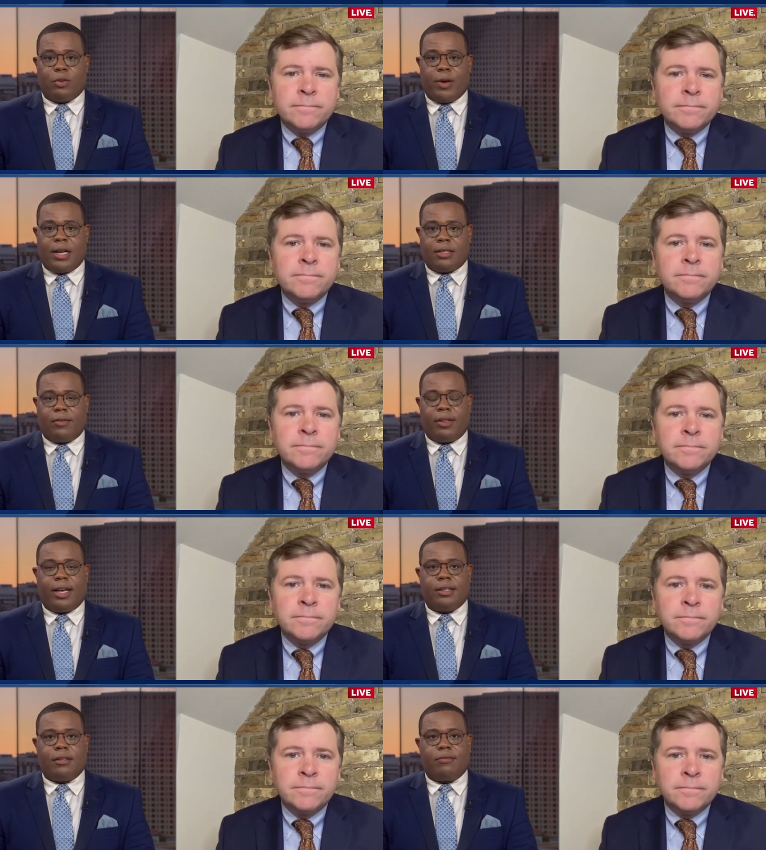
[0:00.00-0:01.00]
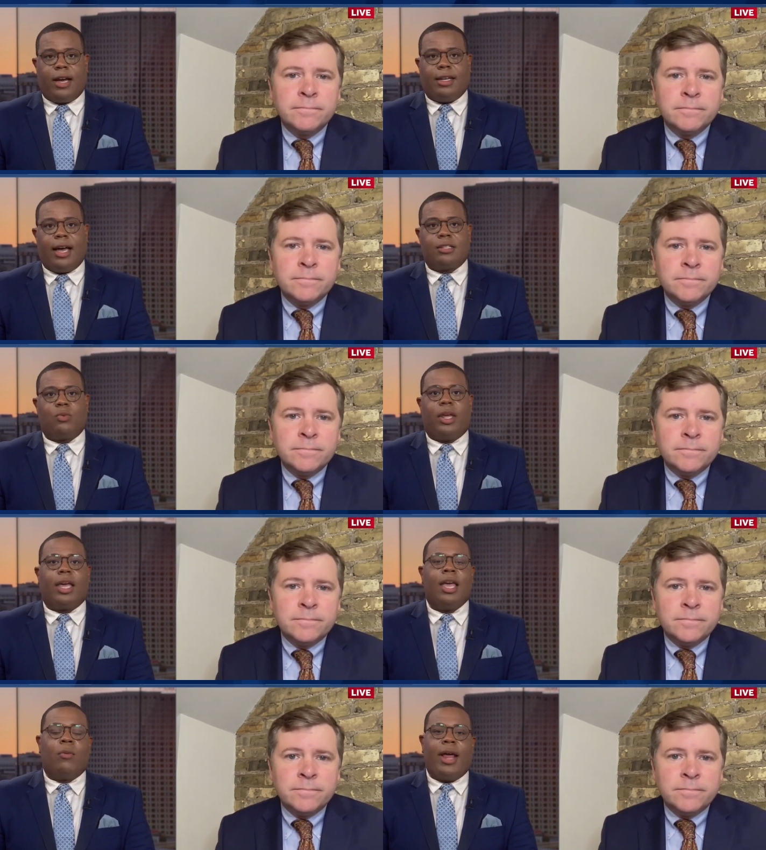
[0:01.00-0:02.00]
Speaker 1: were positively identified last
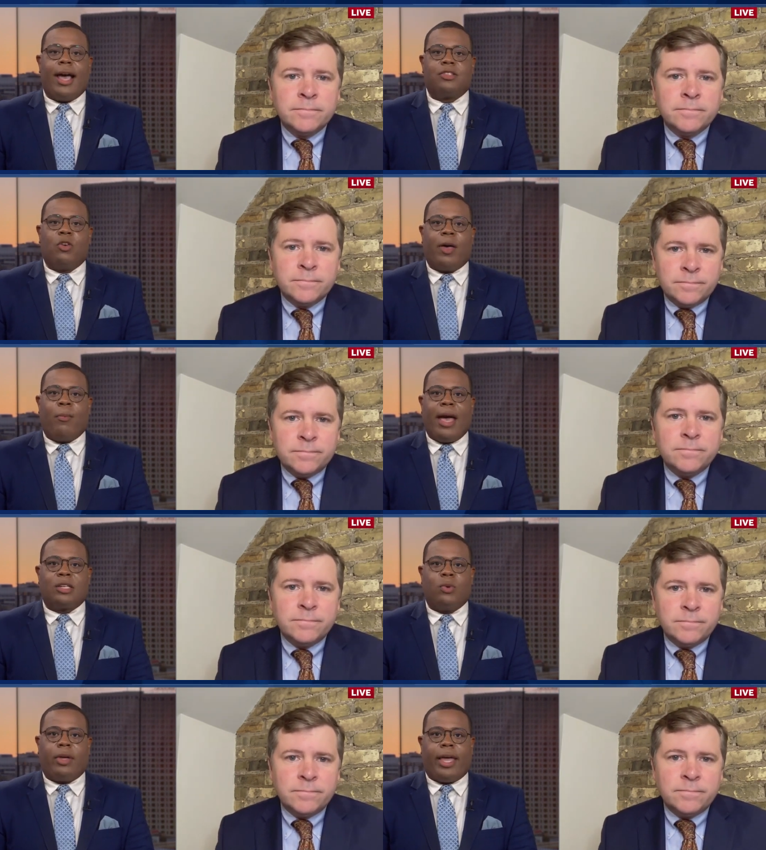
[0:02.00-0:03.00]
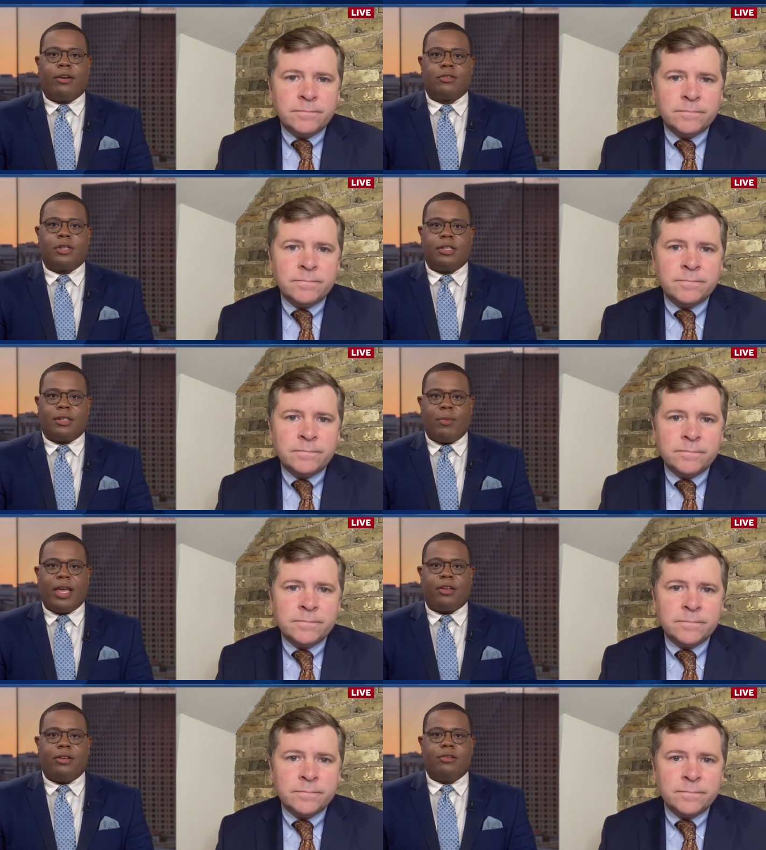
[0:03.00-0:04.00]
week. I want to ask you about Maxwell Anderson. He's the
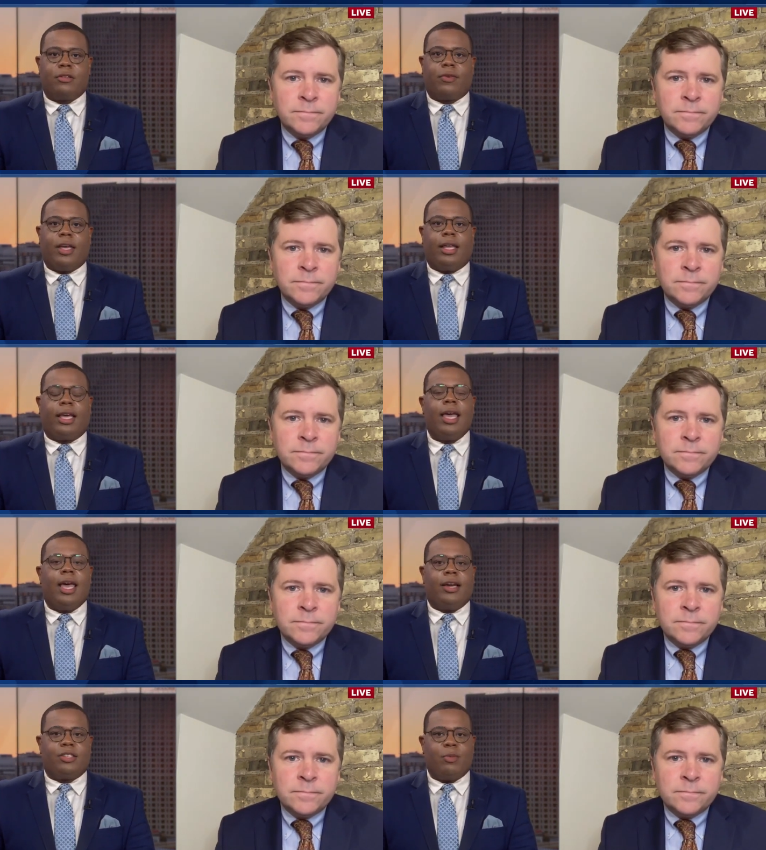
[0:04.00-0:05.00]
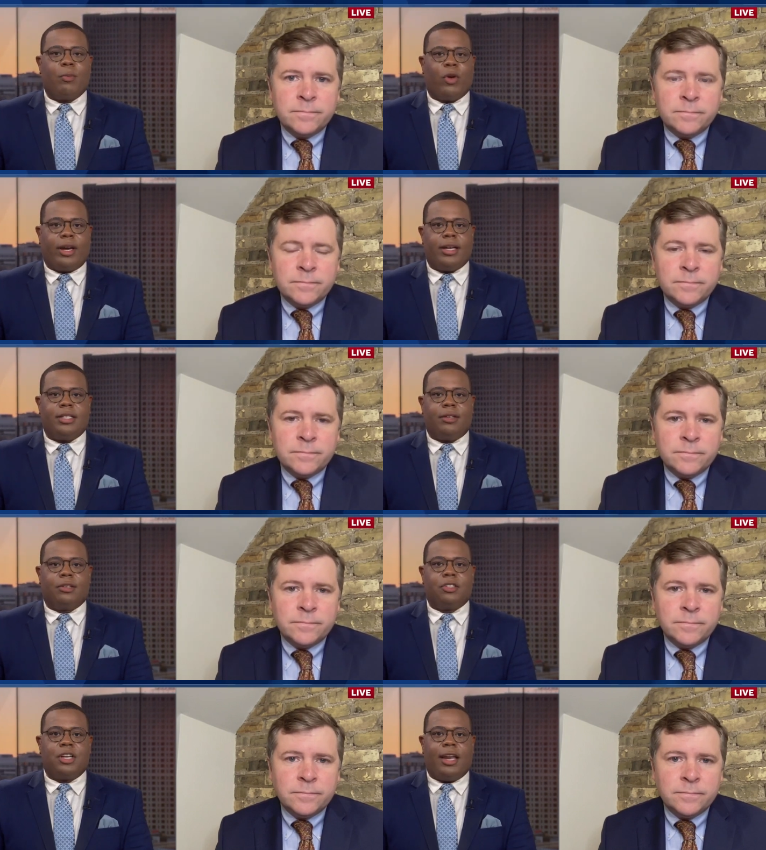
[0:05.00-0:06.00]
man accused of killing and dismembering
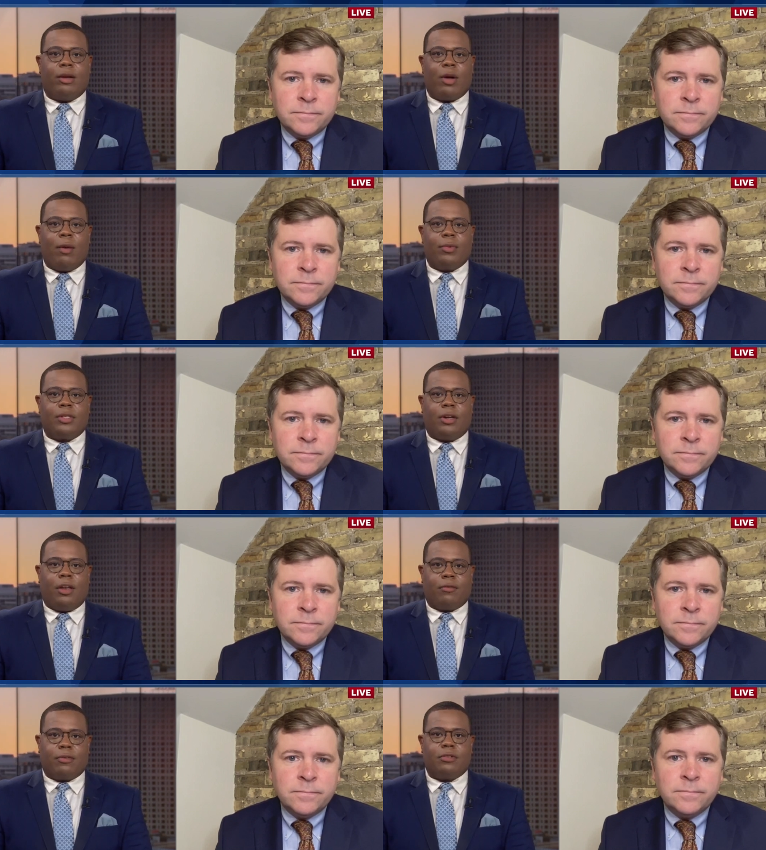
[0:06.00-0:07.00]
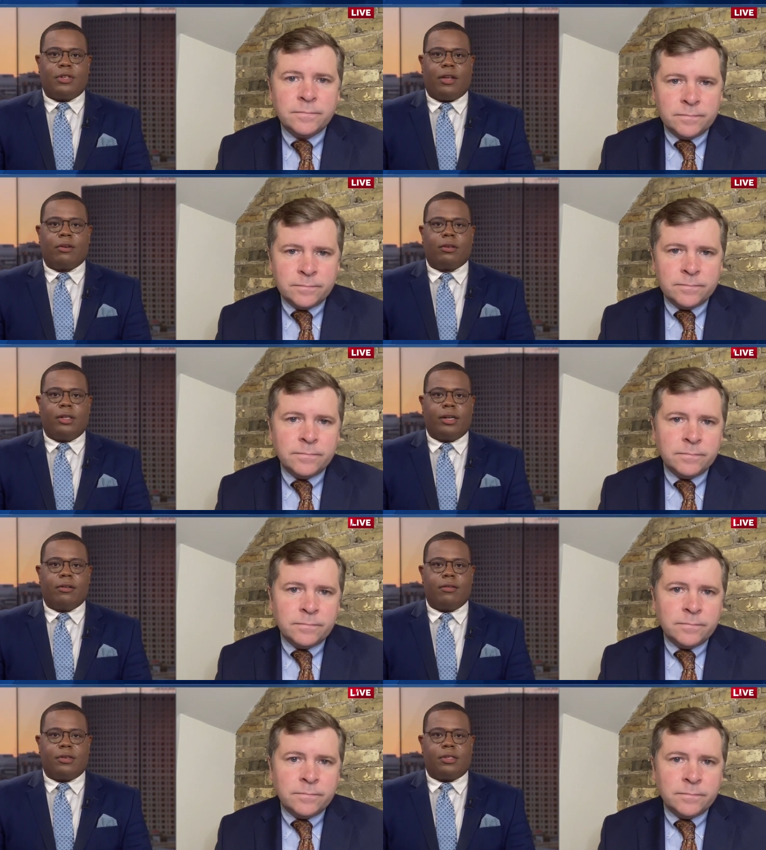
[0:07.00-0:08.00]
19-year-old Sade Robinson on a first date
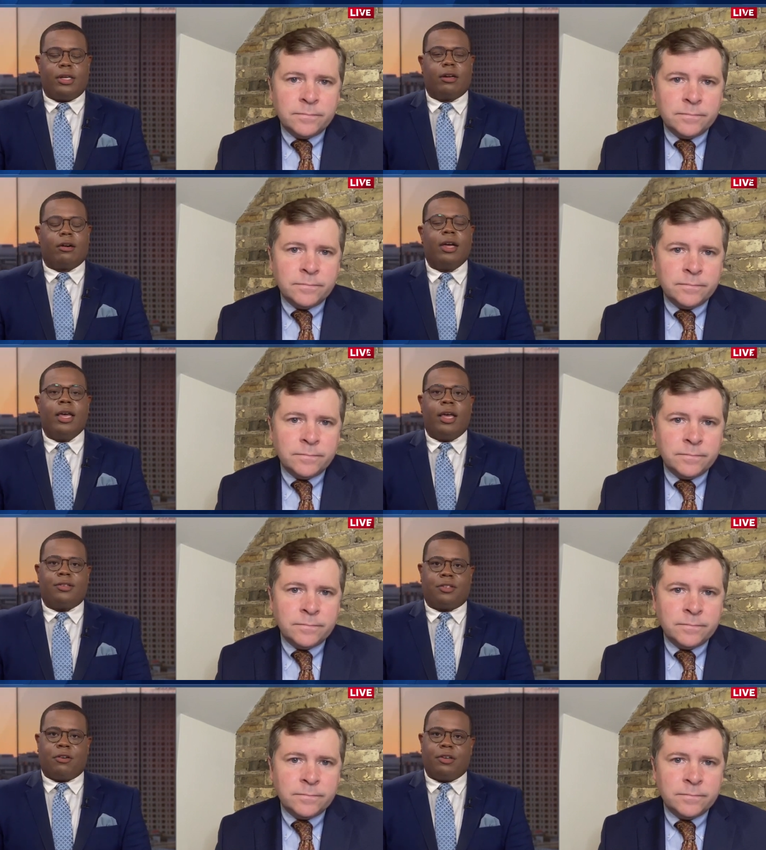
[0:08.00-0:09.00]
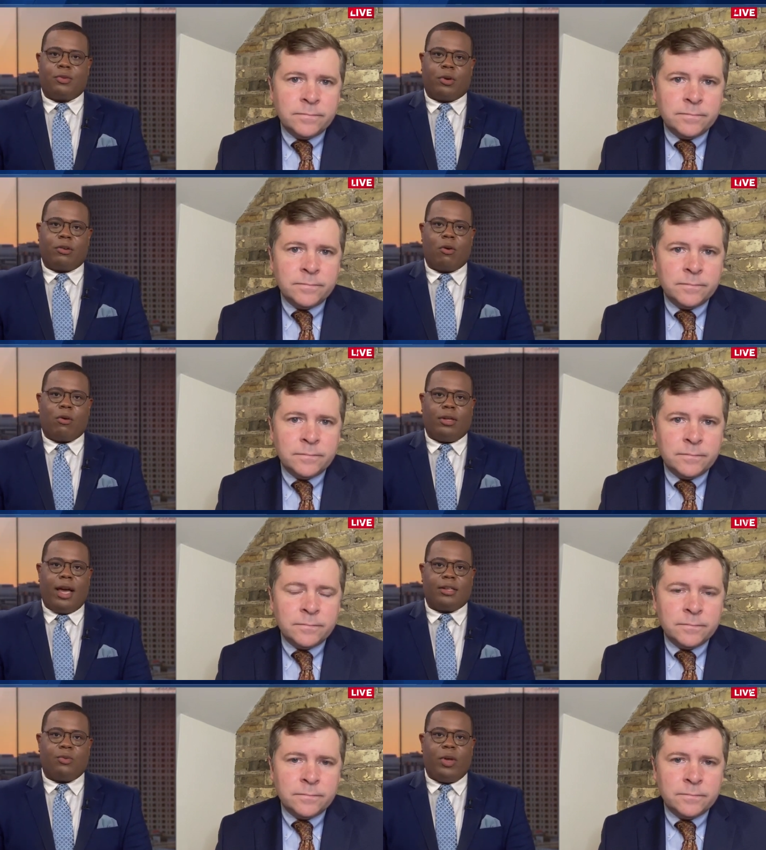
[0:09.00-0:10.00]
earlier this year. His attorneys were in court
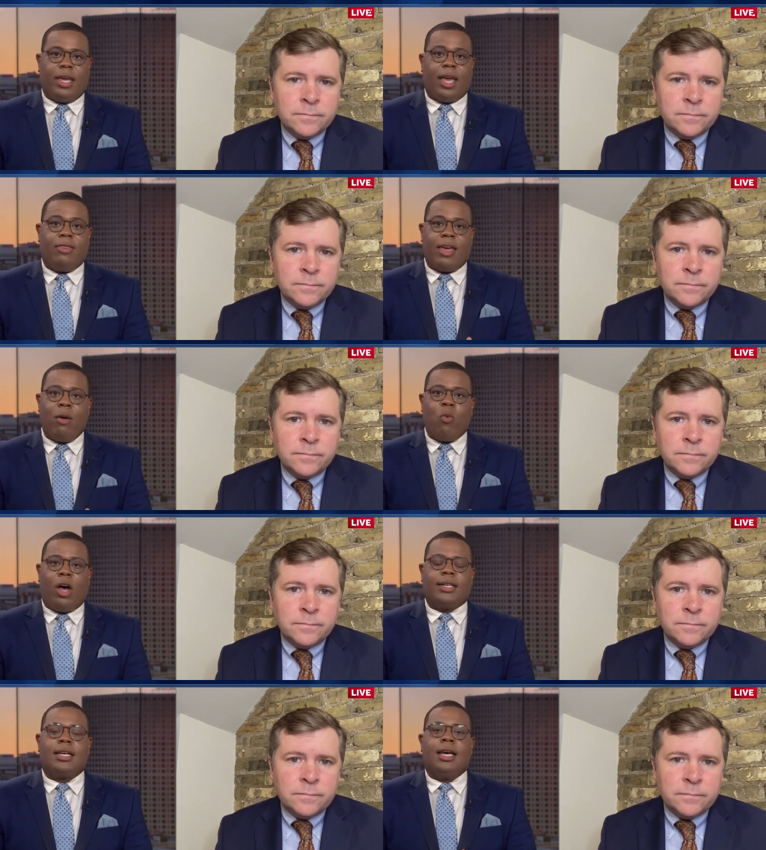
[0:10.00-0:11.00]
last week, and they want